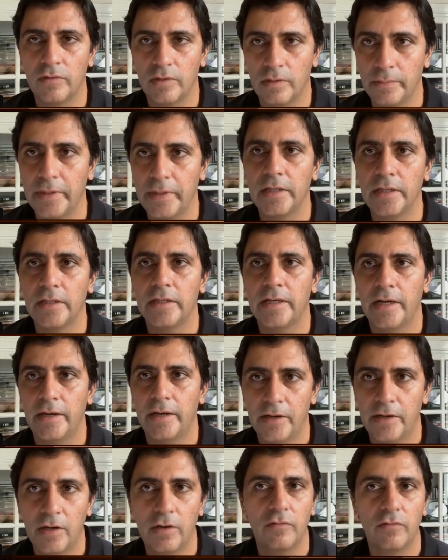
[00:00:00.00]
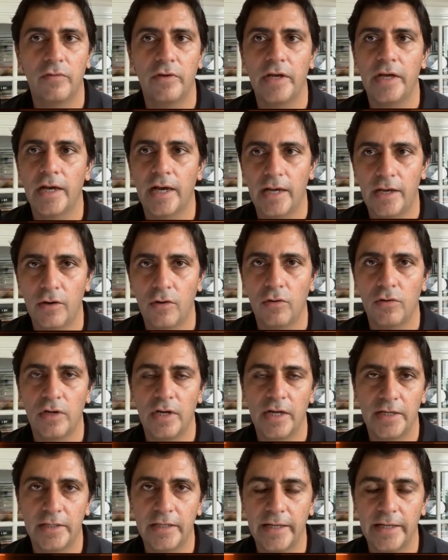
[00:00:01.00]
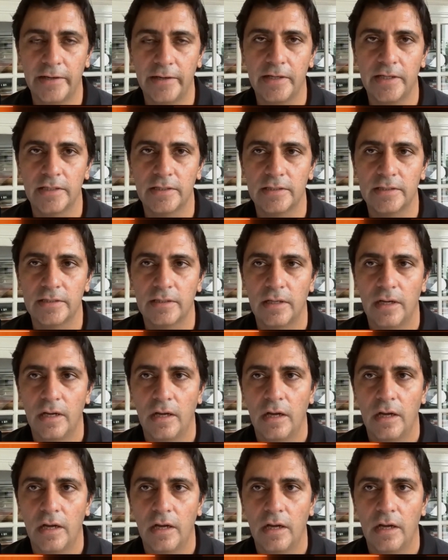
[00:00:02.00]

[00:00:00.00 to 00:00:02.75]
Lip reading: will be in the area of AI or related areas.